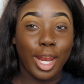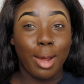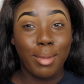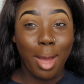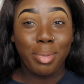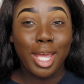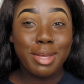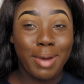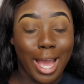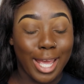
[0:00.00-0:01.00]
And I'm not
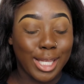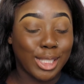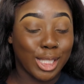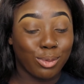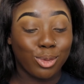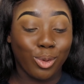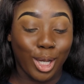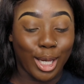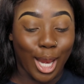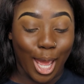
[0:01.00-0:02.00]
being biased. This was
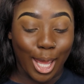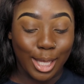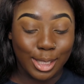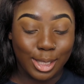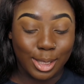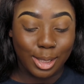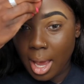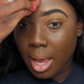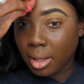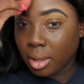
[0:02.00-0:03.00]
really nice.
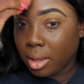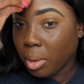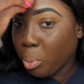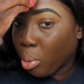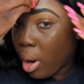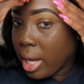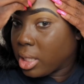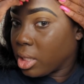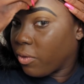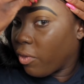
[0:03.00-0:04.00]
And the
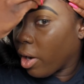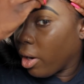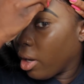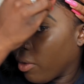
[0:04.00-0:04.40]
price is very